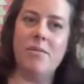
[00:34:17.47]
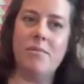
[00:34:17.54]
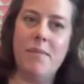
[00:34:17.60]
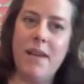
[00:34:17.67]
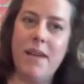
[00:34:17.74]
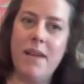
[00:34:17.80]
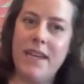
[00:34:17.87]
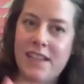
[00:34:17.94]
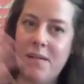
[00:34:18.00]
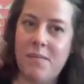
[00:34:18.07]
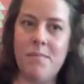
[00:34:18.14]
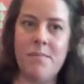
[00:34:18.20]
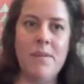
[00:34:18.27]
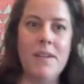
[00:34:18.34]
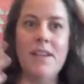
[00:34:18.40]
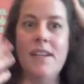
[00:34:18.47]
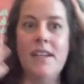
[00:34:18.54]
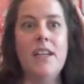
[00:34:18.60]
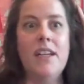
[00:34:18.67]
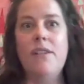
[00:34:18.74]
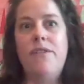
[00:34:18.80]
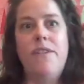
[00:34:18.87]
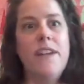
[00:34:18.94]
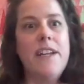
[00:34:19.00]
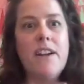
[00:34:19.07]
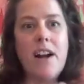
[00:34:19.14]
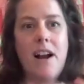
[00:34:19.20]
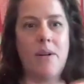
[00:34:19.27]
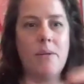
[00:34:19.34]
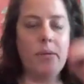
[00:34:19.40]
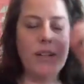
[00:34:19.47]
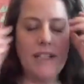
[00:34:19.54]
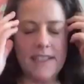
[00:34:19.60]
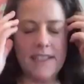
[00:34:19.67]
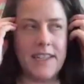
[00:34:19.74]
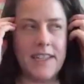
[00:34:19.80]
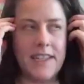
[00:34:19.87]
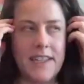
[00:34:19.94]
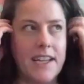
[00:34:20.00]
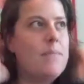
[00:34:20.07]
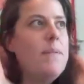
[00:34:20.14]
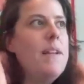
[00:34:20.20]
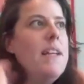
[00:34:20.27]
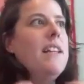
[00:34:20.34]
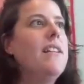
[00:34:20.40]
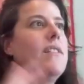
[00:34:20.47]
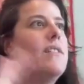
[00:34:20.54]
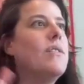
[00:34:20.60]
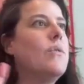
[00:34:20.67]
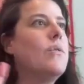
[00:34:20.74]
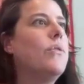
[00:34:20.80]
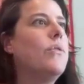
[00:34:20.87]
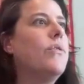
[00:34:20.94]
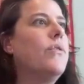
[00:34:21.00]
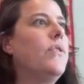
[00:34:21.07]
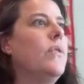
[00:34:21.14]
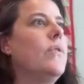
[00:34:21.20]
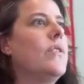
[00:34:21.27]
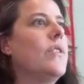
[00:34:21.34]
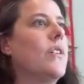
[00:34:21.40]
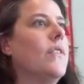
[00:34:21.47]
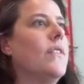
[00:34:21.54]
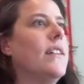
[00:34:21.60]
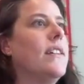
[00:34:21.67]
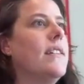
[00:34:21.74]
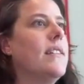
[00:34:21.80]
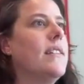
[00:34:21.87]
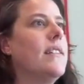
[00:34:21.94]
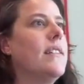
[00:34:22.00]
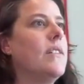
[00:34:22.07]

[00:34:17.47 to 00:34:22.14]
making them figure out what it's like to be the school food service